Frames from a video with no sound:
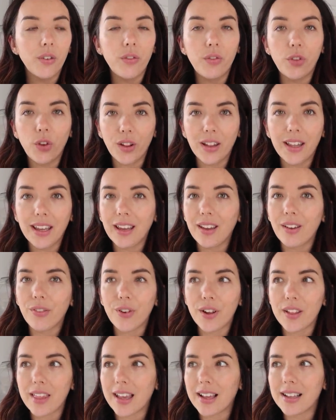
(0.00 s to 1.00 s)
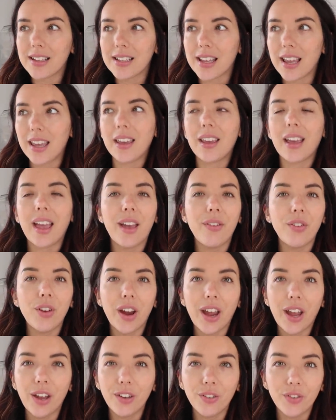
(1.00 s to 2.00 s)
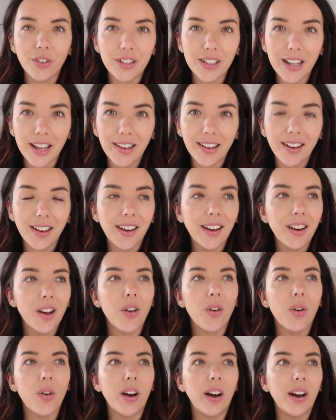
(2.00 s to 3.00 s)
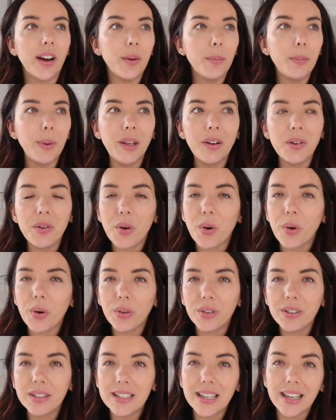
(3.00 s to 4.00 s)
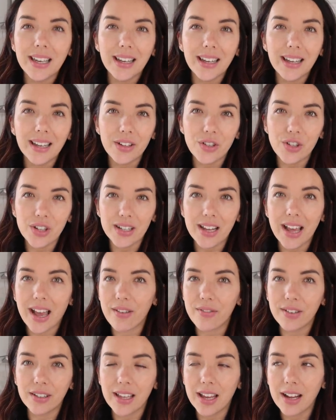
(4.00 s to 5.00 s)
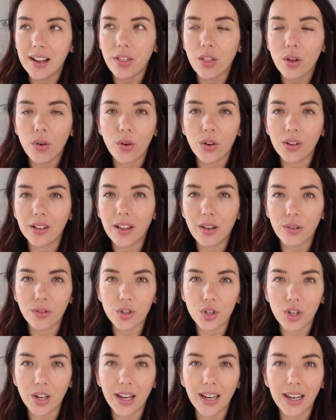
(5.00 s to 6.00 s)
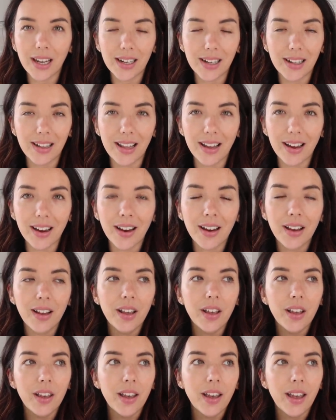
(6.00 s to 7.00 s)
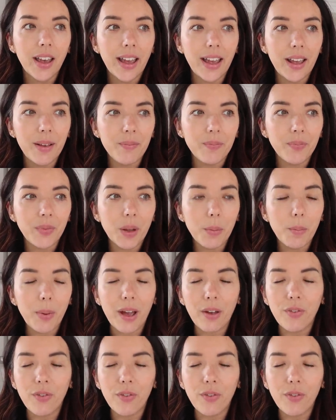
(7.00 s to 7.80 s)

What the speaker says: fully for things like if you're out for dinner or being on holiday and just having like the odd little treat here and there. But